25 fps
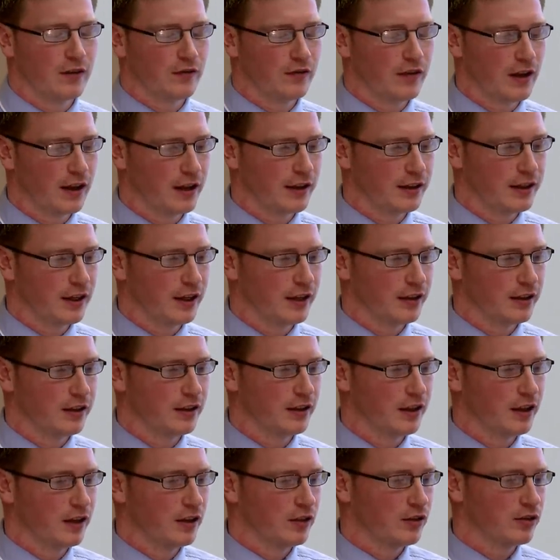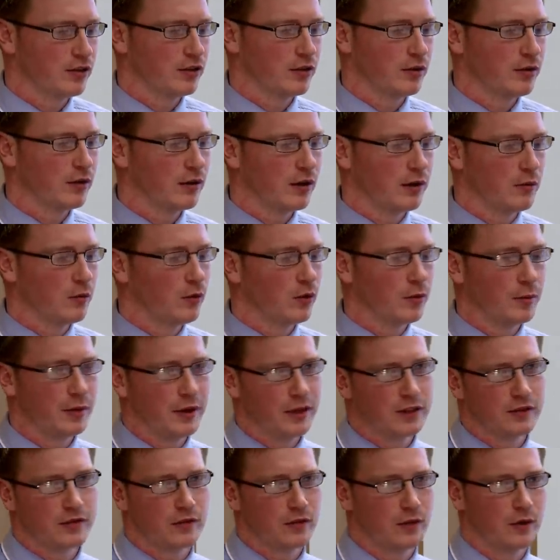validated. So one
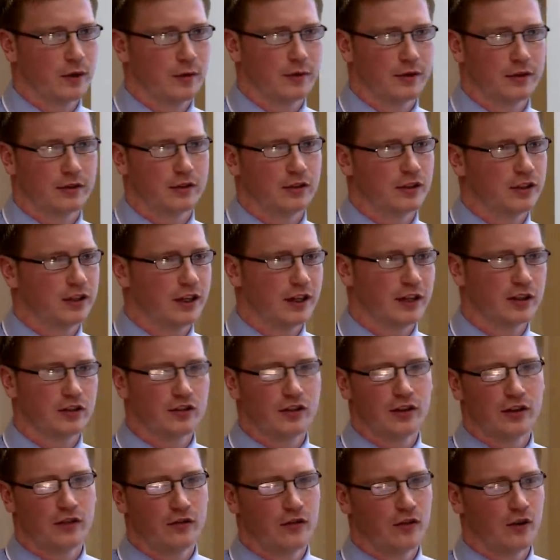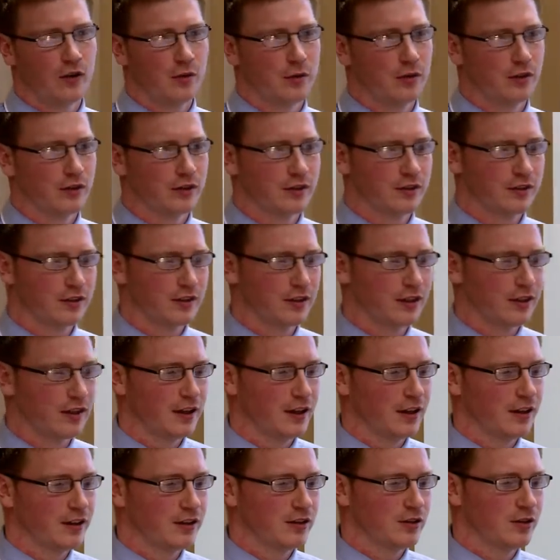piece of equipment could take 3 or 4 months.
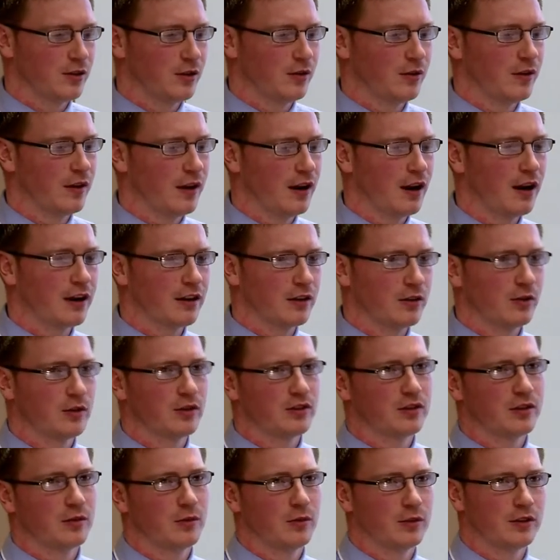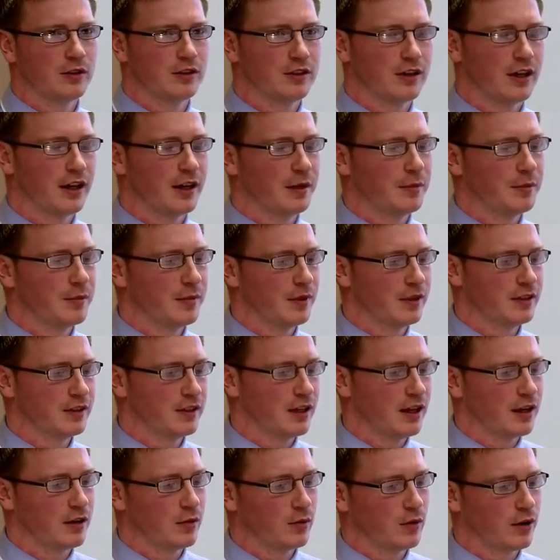So a lot of those at one time is
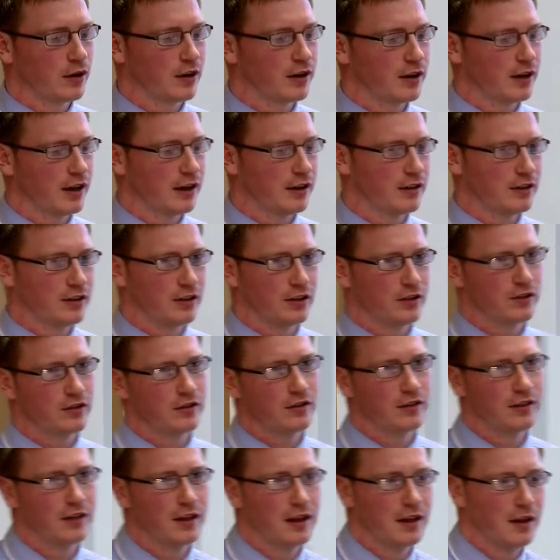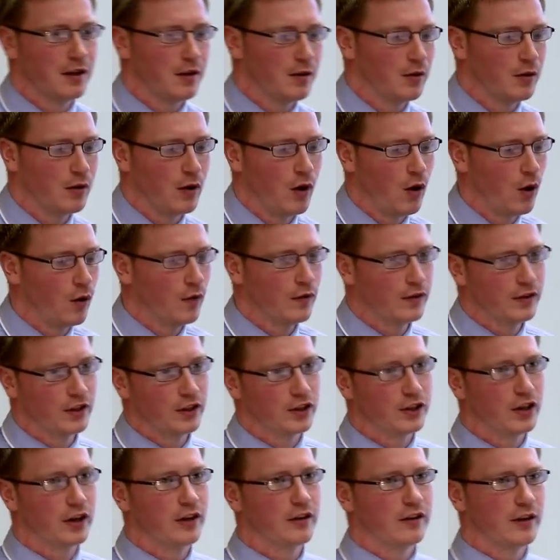a lot of work, and the
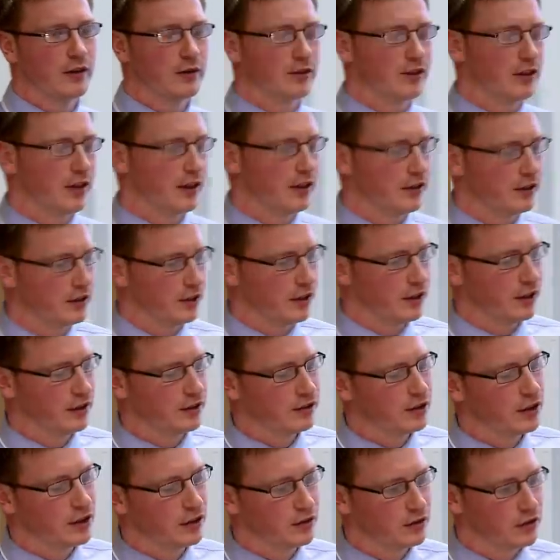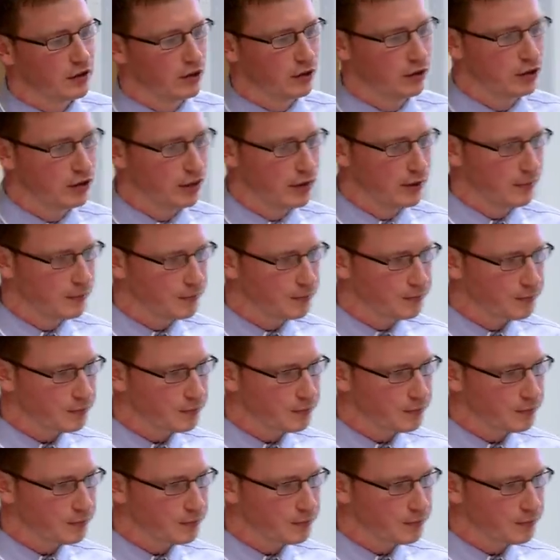turnaround time is crucial.